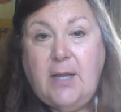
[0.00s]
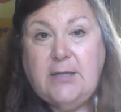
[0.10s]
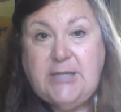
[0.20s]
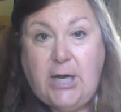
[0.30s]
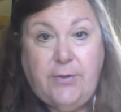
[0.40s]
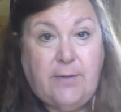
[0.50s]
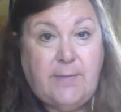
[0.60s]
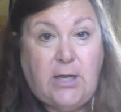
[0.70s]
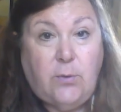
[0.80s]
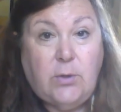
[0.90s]
Tell them
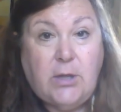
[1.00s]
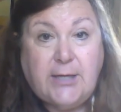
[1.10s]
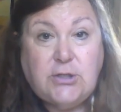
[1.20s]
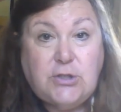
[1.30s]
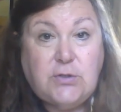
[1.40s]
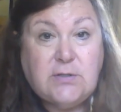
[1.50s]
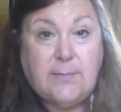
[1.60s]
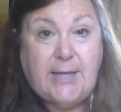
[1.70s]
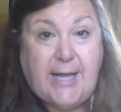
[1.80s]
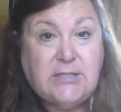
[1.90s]
that you would like to do
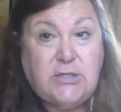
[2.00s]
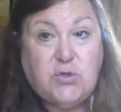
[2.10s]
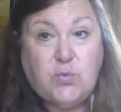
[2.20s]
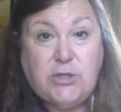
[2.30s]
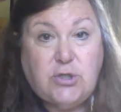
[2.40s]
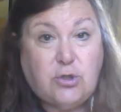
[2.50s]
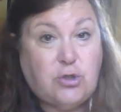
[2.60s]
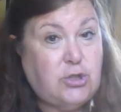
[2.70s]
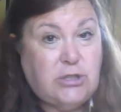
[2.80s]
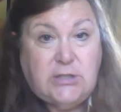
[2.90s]
some Lexis
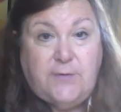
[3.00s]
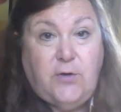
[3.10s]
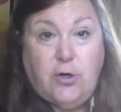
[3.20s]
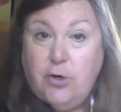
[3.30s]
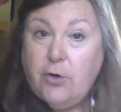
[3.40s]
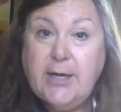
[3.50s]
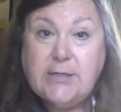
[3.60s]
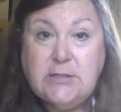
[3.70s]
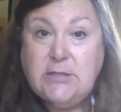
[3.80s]
research, just if you're curious.